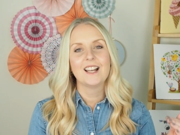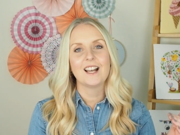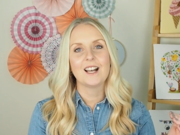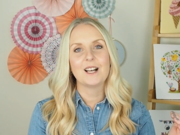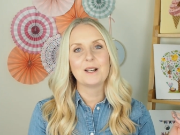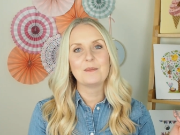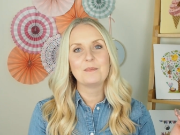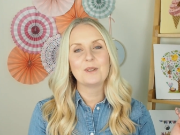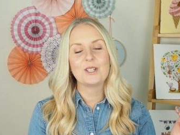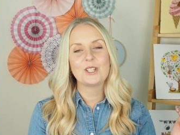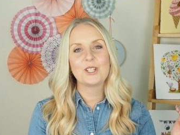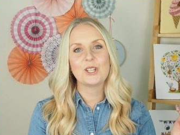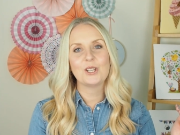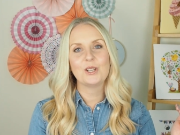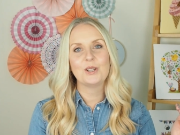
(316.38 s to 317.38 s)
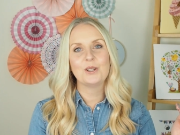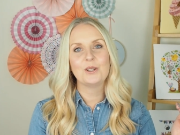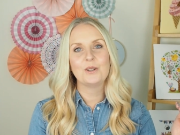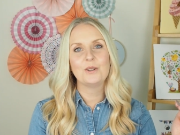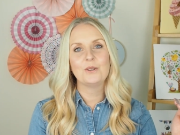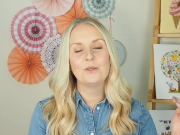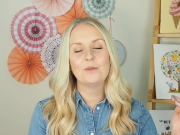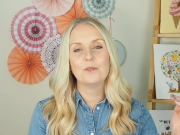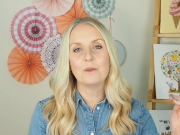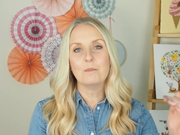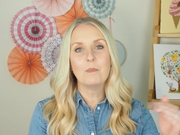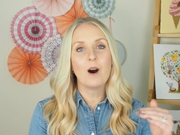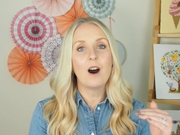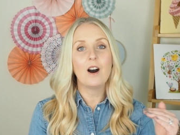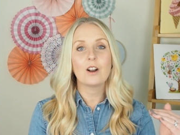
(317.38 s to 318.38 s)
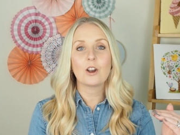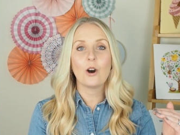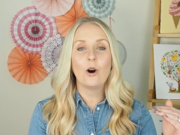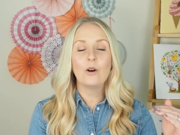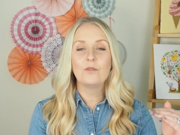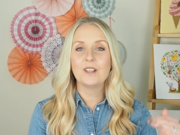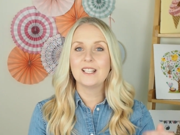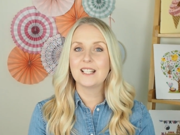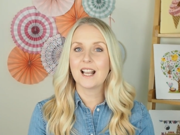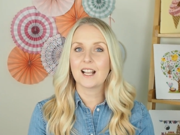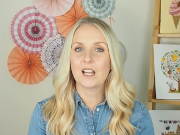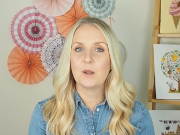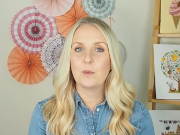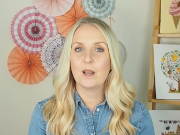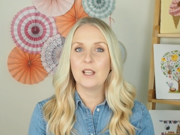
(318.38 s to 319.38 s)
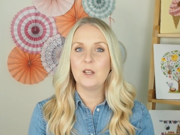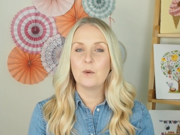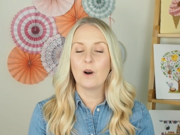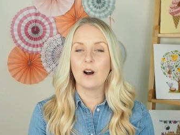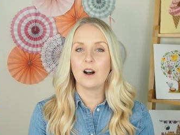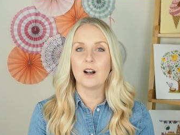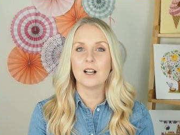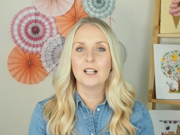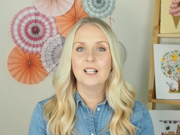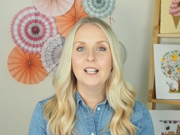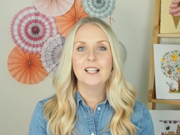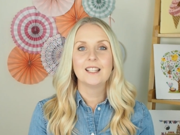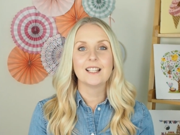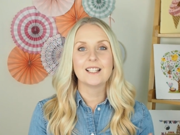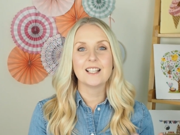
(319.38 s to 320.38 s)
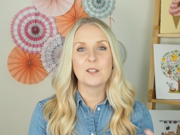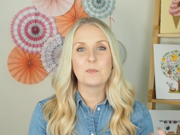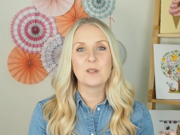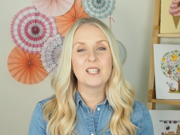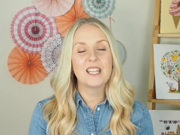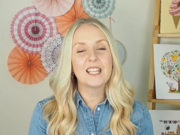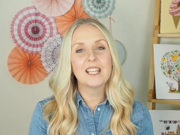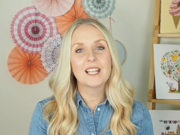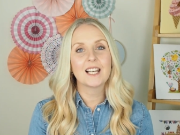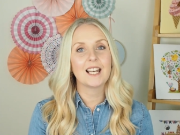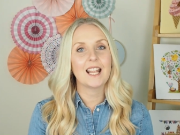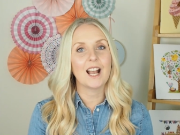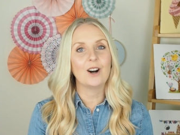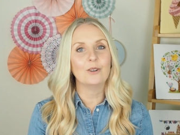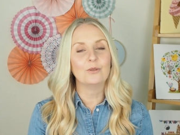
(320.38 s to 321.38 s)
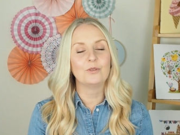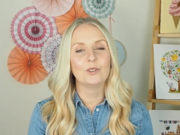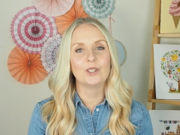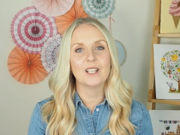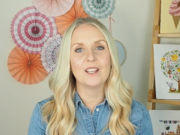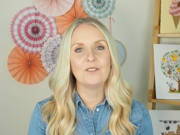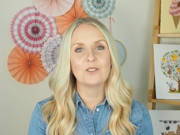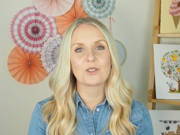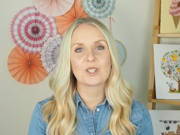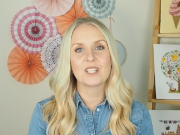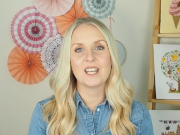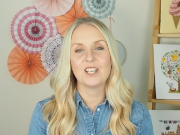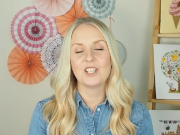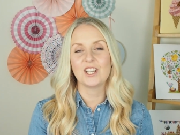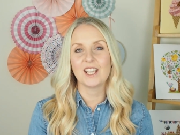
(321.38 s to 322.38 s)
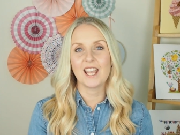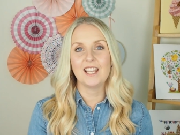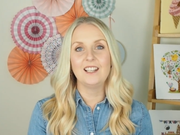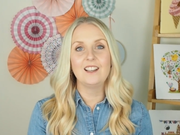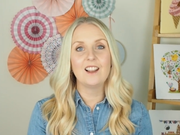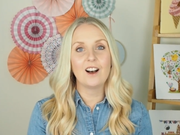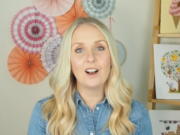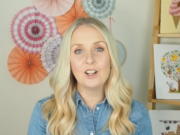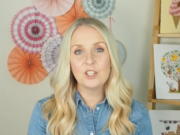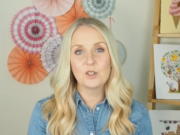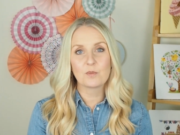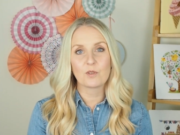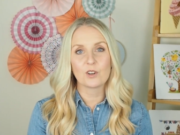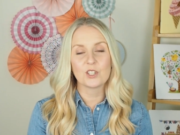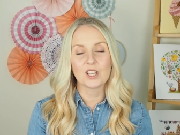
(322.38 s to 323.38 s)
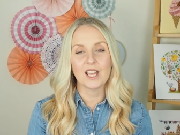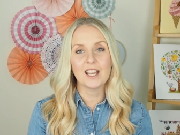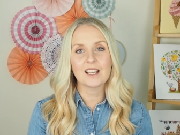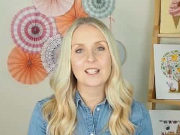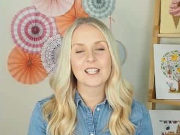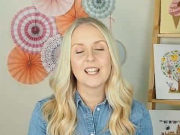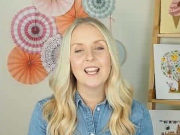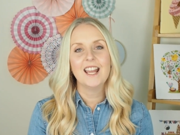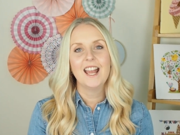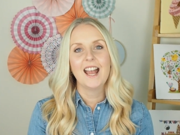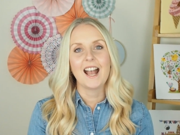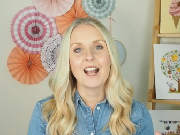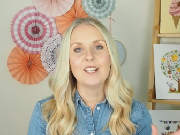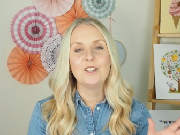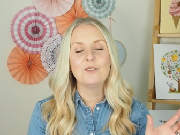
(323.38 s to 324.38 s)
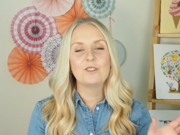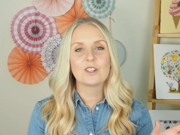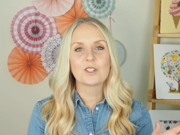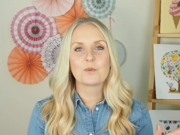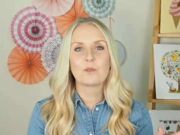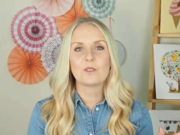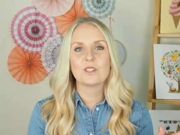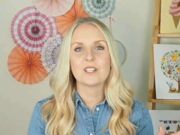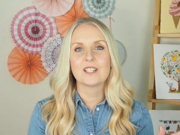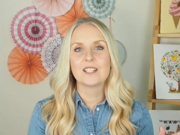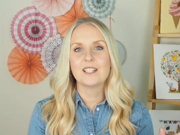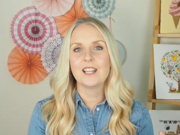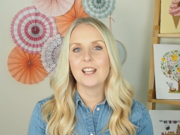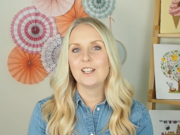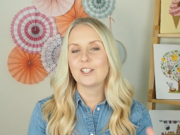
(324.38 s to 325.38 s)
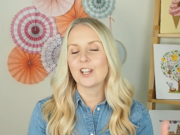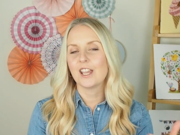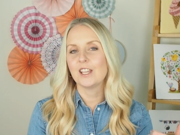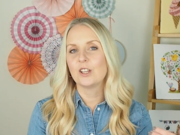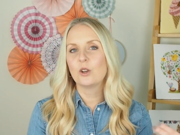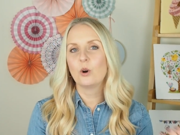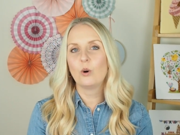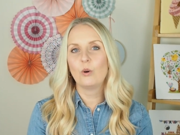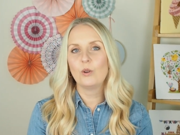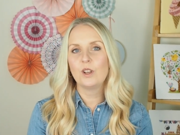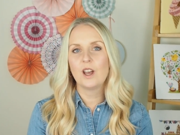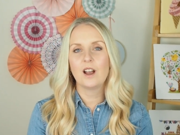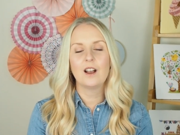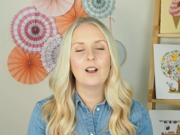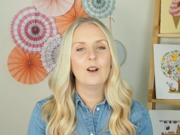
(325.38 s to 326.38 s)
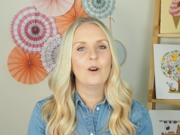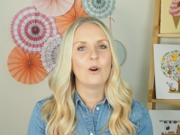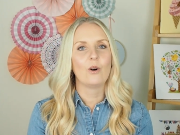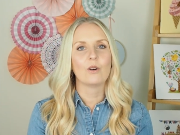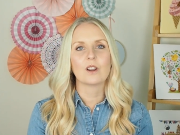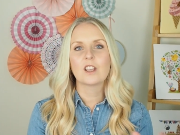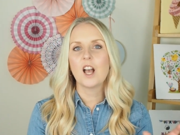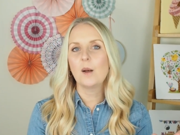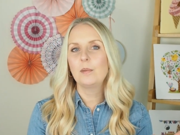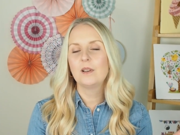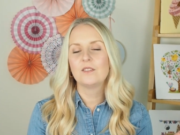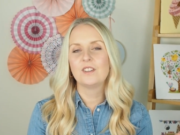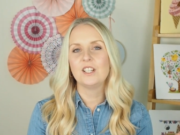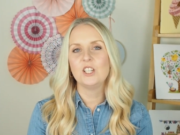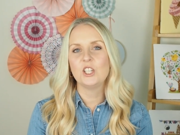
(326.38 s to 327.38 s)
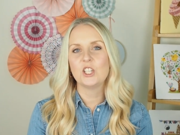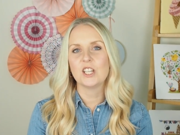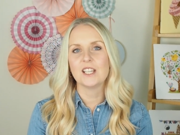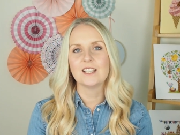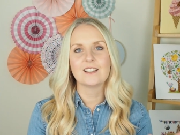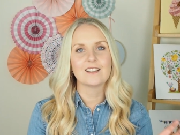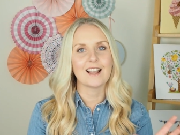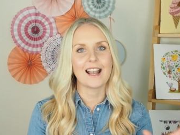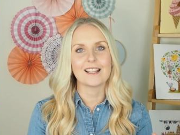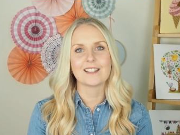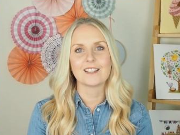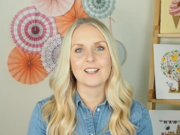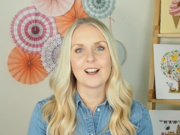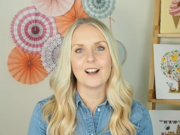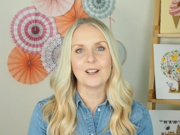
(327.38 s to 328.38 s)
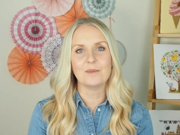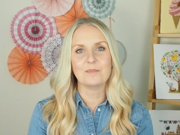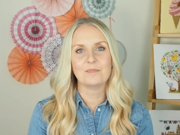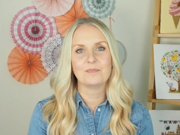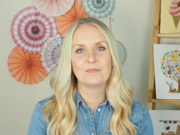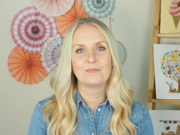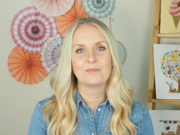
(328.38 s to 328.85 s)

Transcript: um, to mark off exactly where you are. This is particularly helpful if you're stitching a larger project and you just want to stitch a corner or a couple of inches at a time.